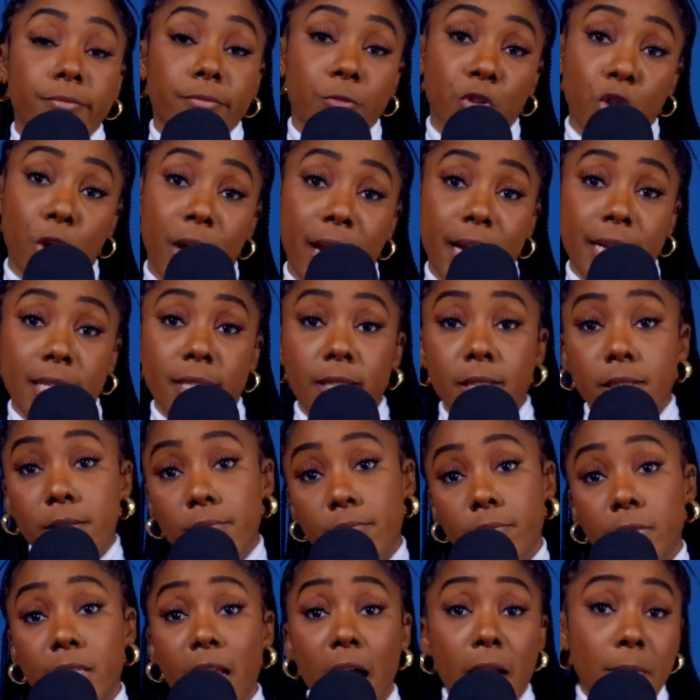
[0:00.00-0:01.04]
trans,
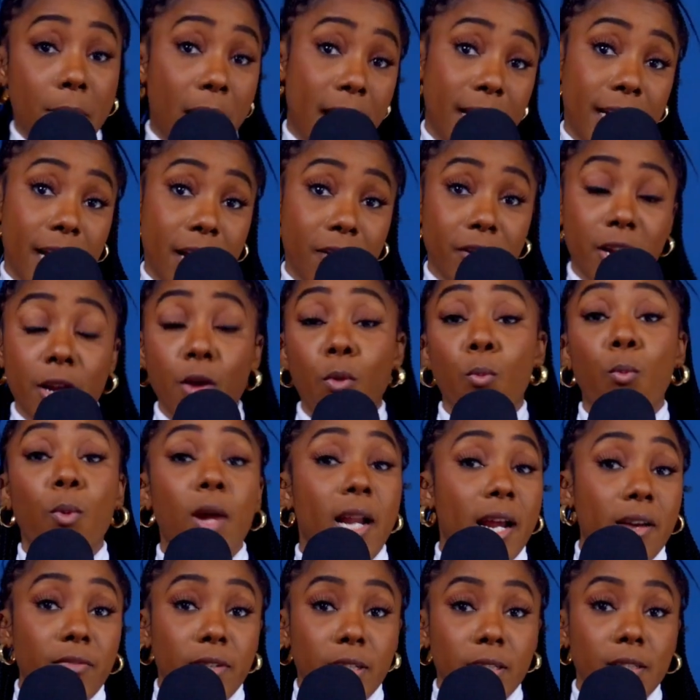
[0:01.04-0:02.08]
non-binary,
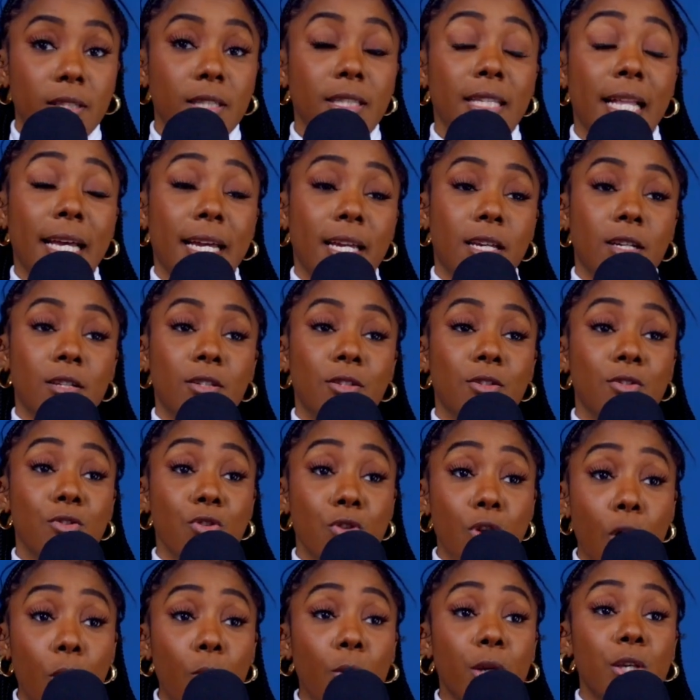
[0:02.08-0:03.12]
whatever. Like
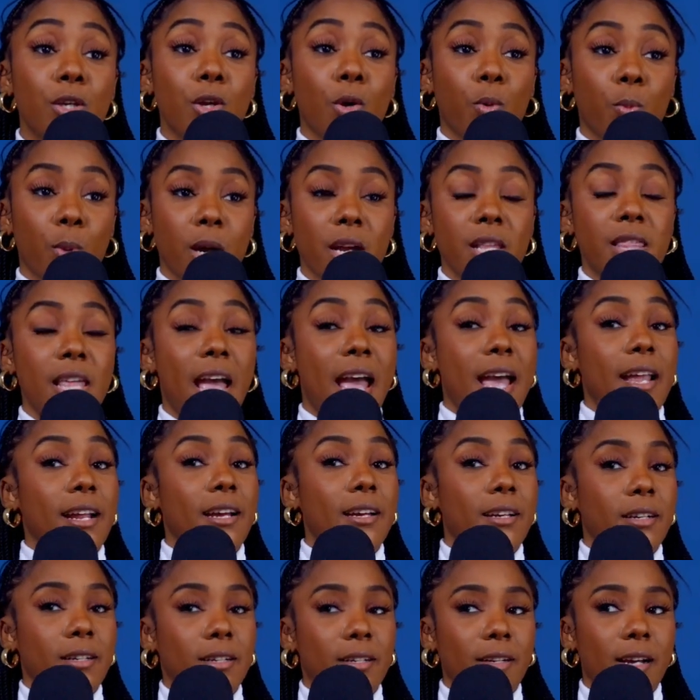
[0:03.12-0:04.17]
knowing your worth at
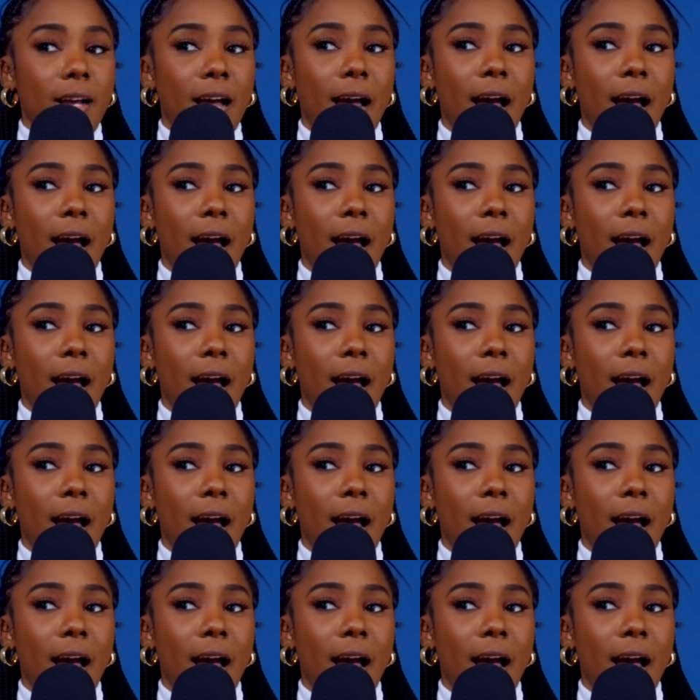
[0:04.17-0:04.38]
a